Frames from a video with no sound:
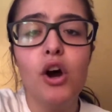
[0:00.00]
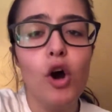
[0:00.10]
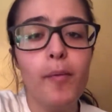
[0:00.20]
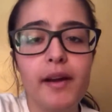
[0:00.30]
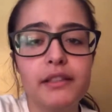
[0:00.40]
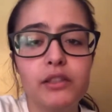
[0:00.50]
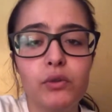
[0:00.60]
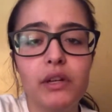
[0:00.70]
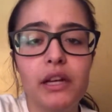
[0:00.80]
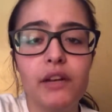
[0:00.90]
Hope you guys
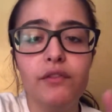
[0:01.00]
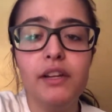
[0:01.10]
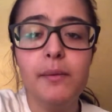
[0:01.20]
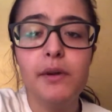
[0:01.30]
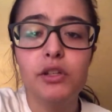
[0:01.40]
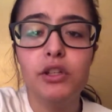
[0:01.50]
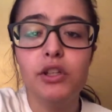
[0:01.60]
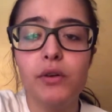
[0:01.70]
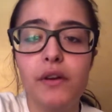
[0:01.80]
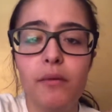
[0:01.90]
enjoyed it, and if you did, make sure
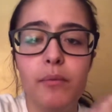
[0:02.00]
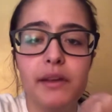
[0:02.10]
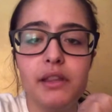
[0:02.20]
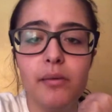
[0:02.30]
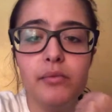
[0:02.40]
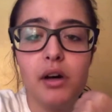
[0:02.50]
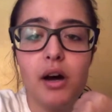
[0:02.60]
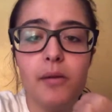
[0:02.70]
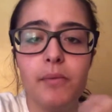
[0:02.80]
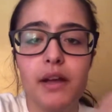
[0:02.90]
you give it a big thumbs
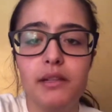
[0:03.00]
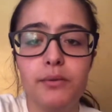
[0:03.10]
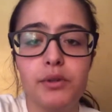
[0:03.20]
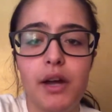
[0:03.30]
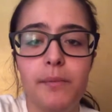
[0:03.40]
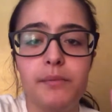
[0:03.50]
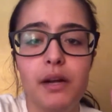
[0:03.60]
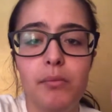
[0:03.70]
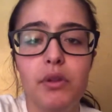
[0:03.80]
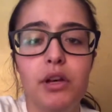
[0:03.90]
up and subscribe
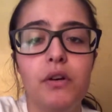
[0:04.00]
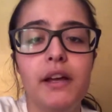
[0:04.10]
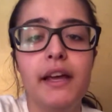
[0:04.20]
down below.